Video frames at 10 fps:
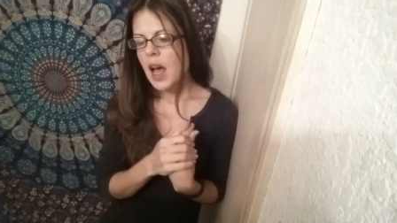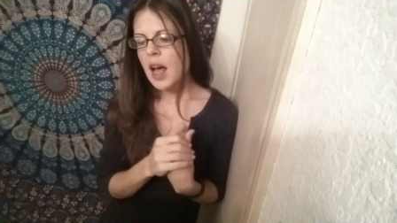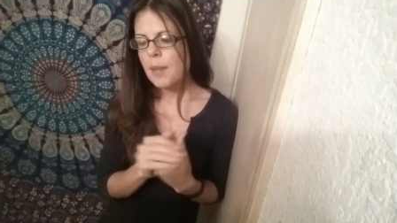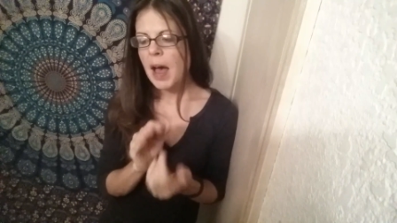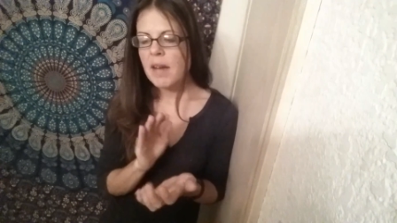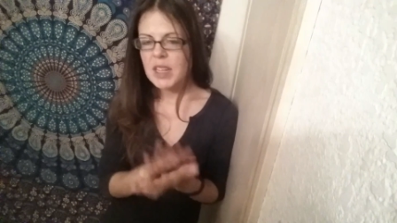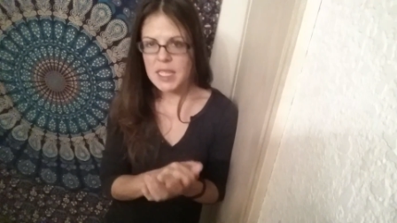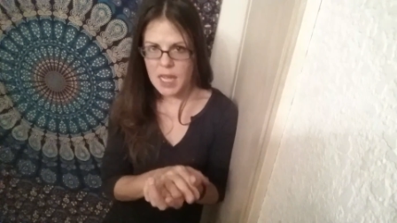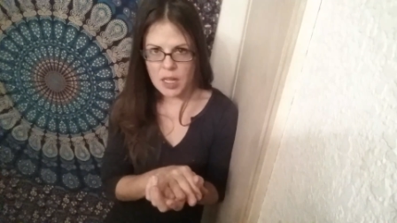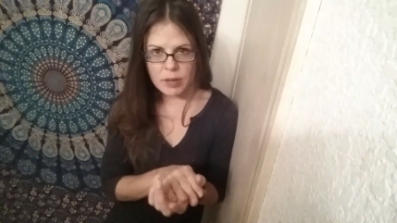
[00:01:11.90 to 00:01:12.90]
Um, have the
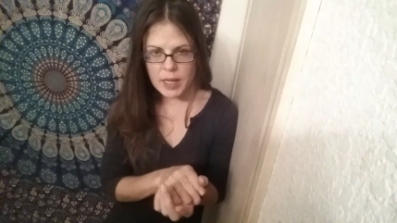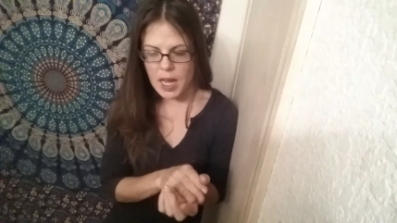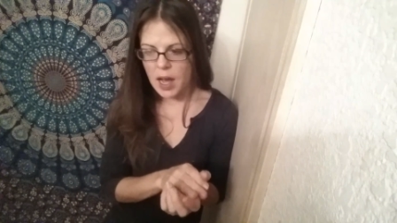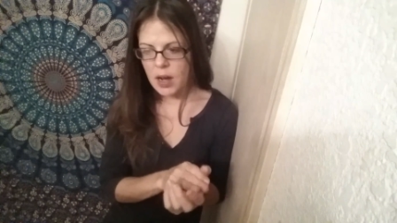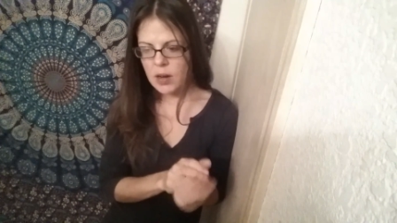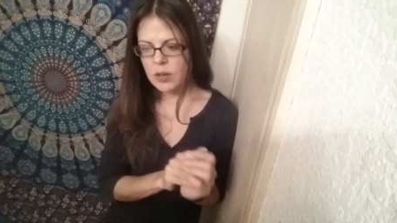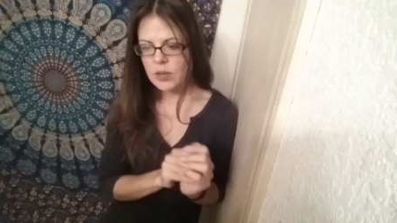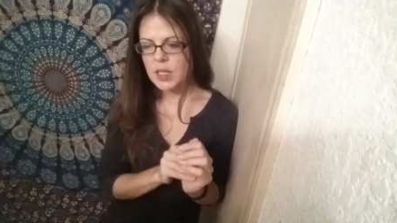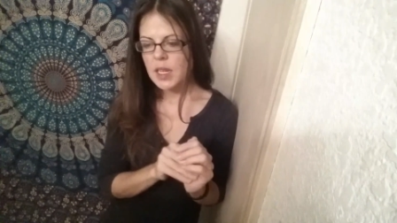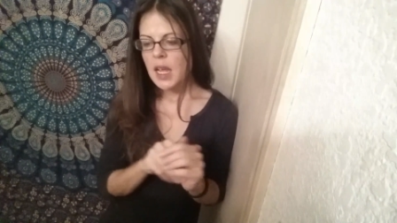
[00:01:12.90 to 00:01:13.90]
celery
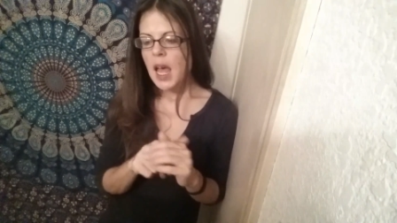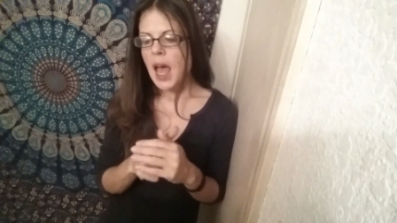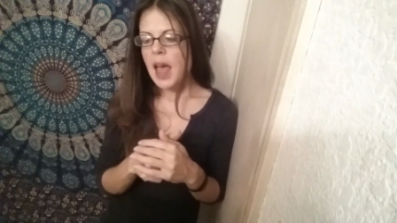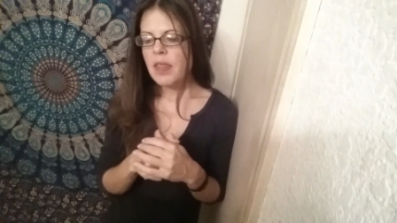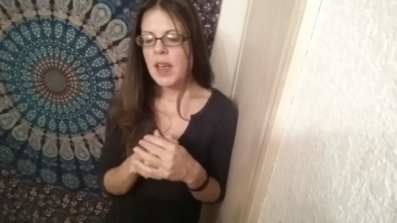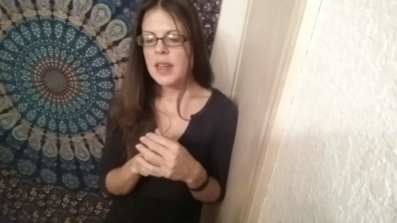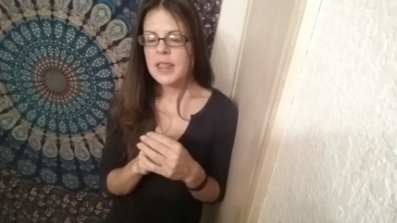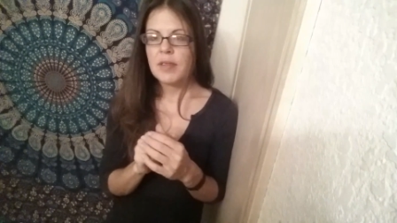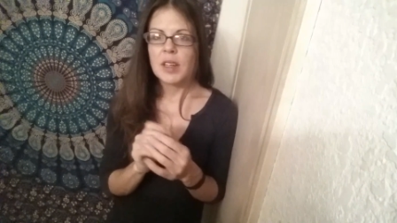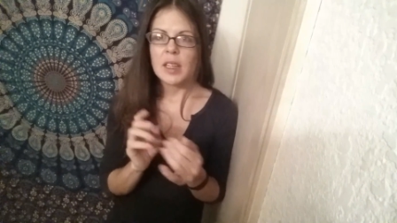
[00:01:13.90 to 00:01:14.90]
out, and then
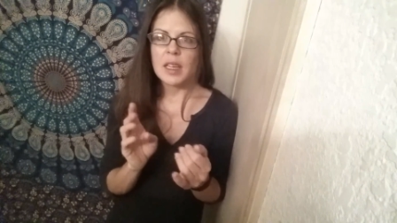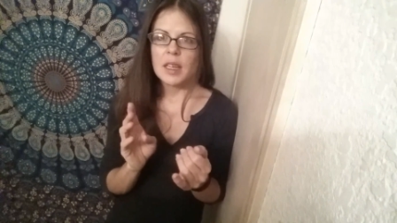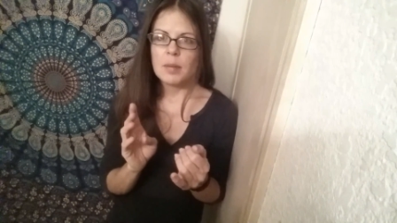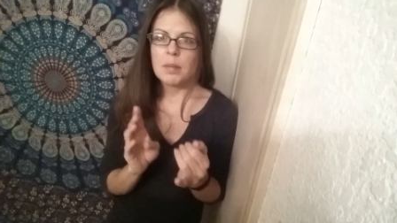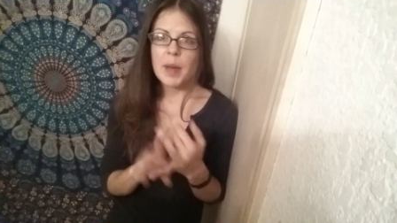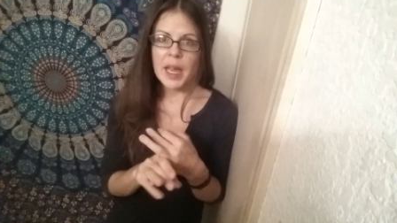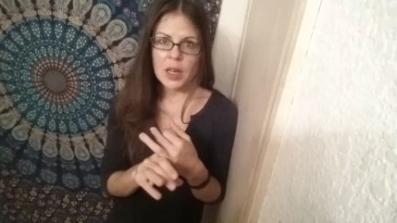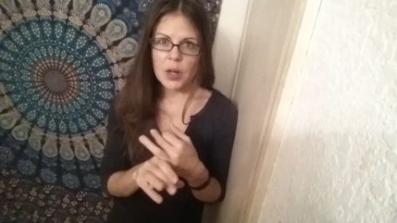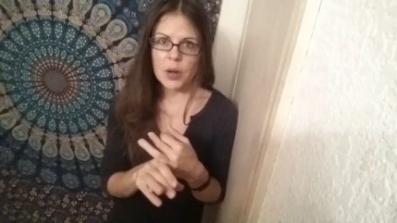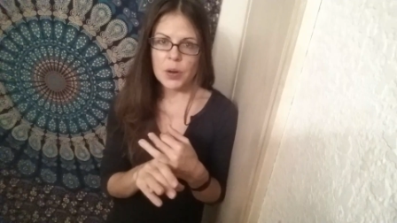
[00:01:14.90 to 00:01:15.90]
definitely
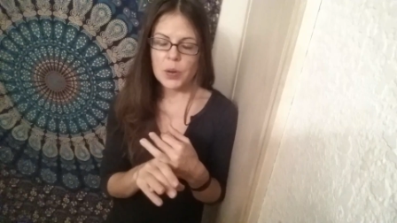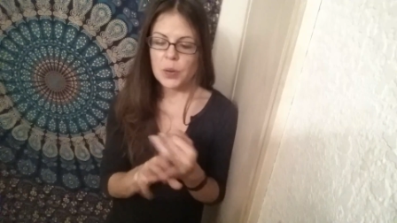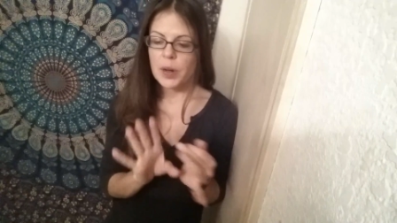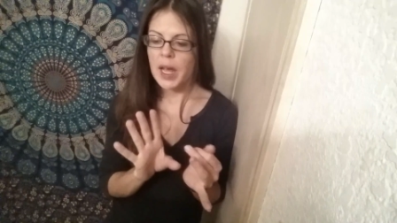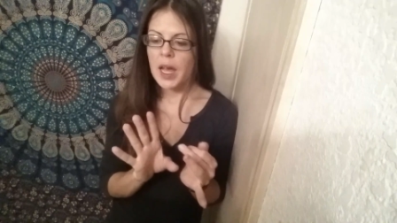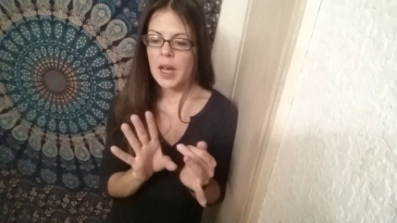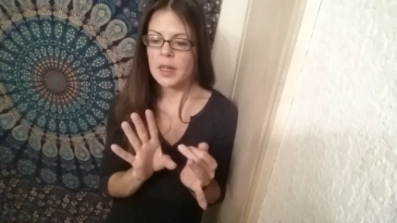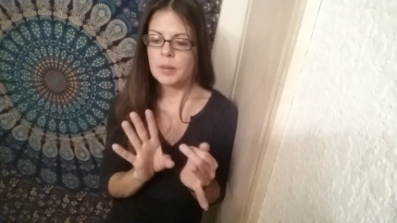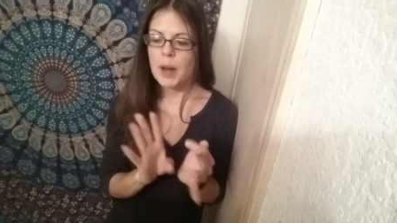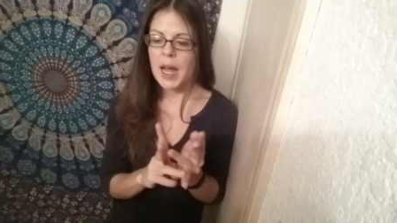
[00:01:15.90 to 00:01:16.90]
mango
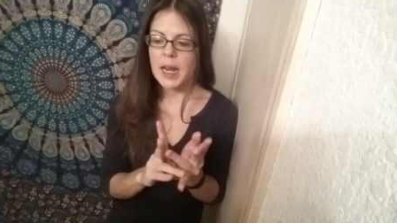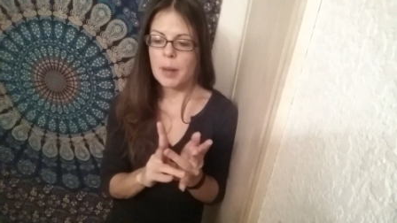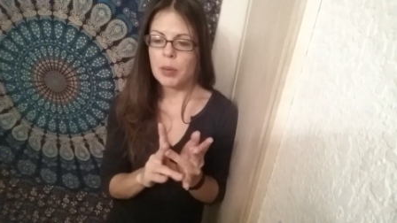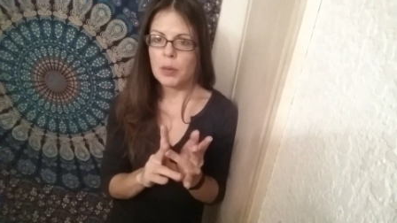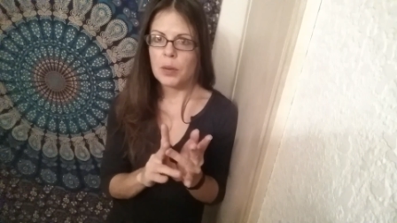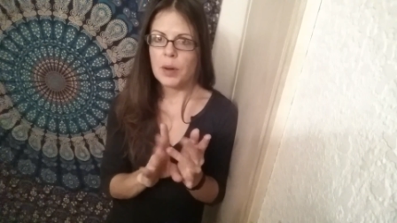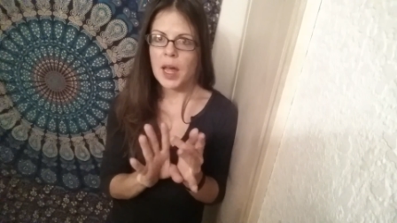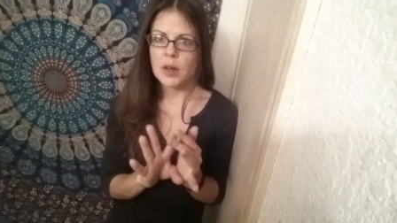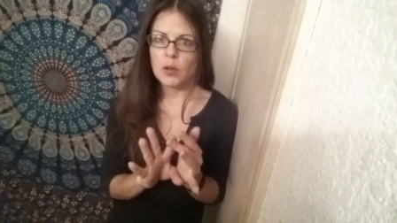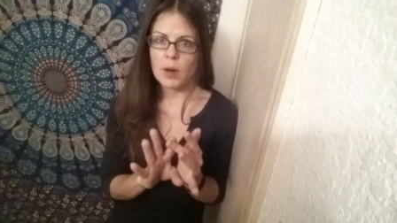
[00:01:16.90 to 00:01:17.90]
and pineapple
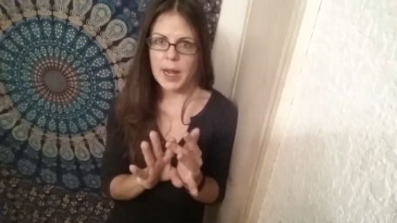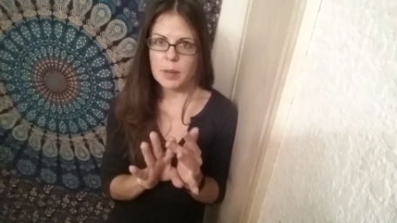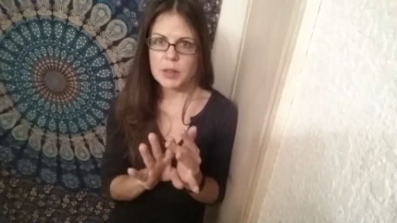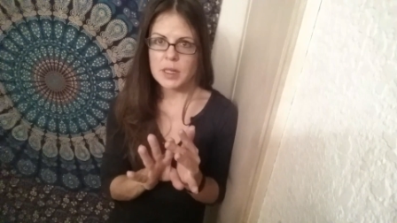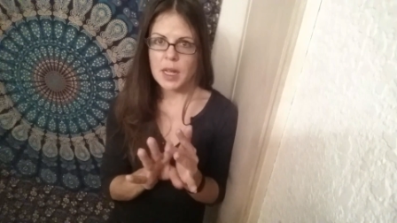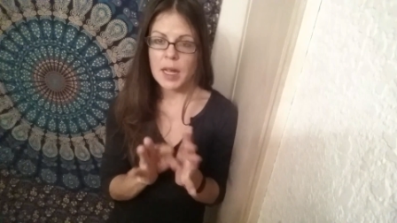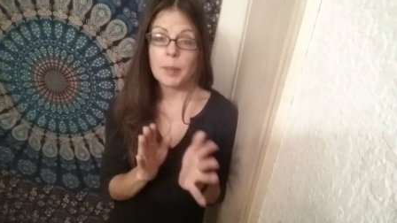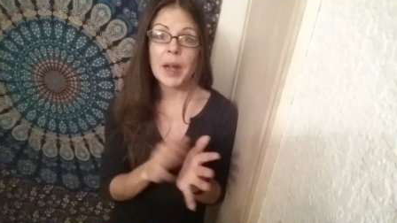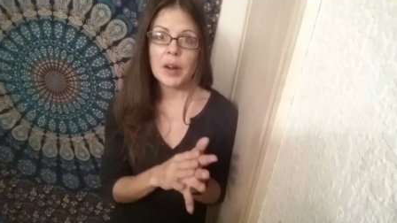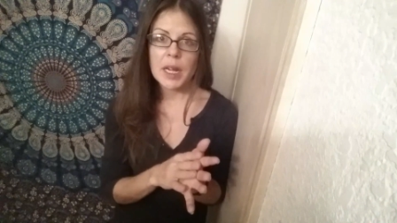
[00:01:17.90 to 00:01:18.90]
and grapes and
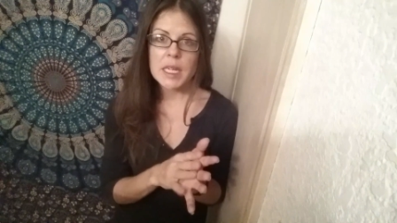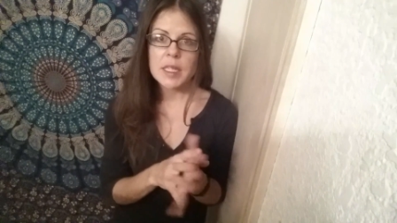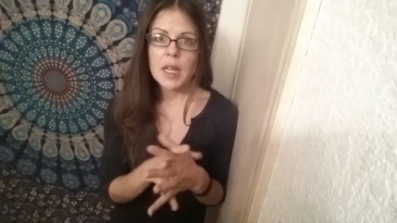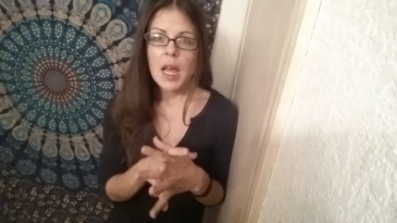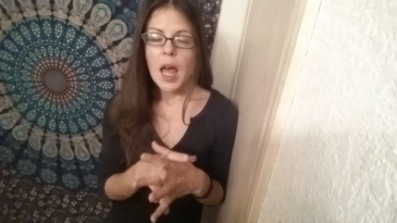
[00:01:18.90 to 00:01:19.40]
berries.